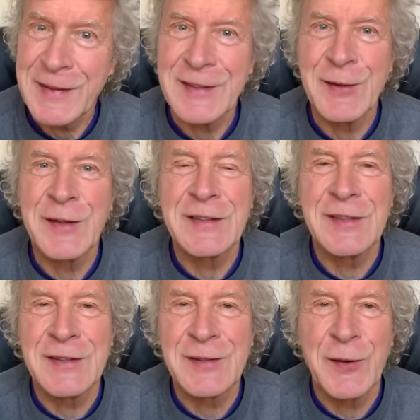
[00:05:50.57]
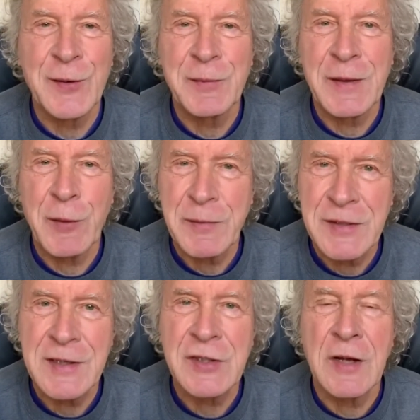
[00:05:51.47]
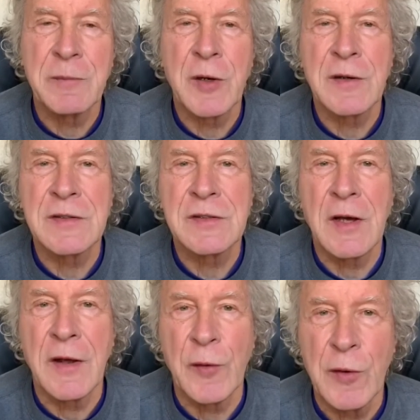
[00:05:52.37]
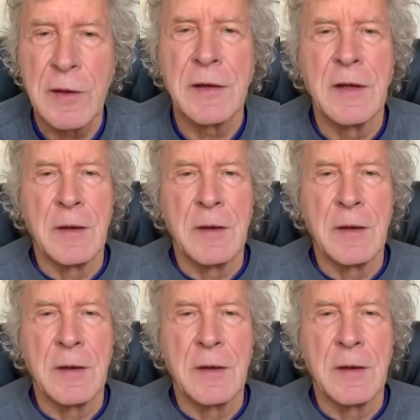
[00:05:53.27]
You can just go to my website, johnperkins.org,